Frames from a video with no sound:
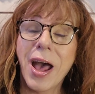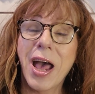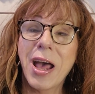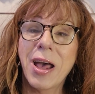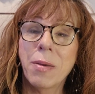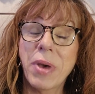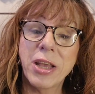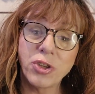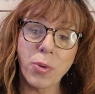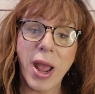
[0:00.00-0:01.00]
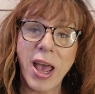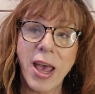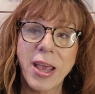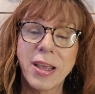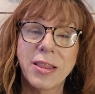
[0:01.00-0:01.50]
a
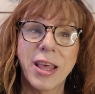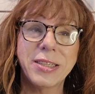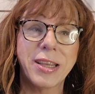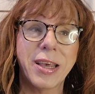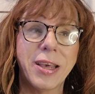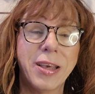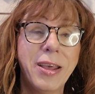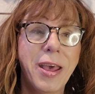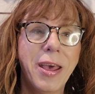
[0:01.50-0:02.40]
trag. That's a